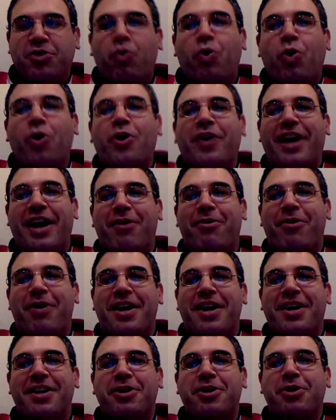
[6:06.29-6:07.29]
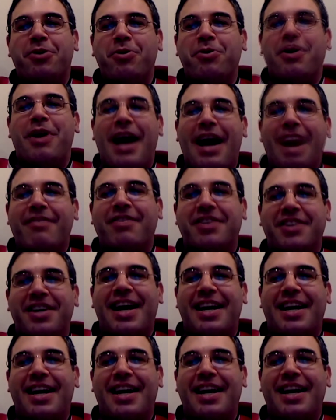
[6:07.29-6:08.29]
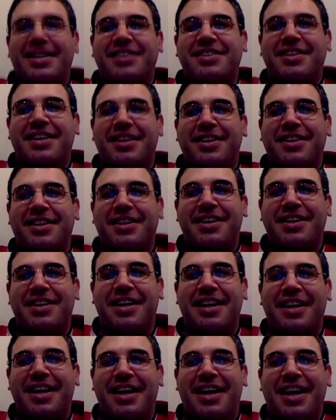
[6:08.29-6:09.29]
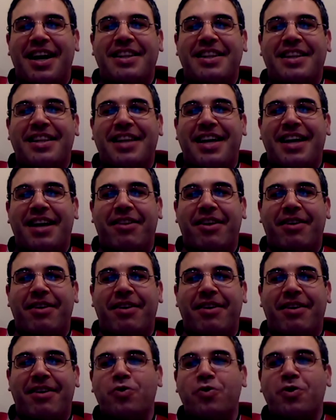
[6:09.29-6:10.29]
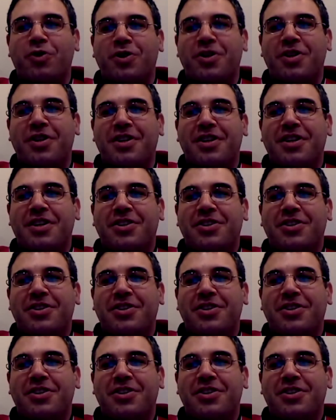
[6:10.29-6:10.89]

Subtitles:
It doesn't work that way. You either have a tax on that level or you don't.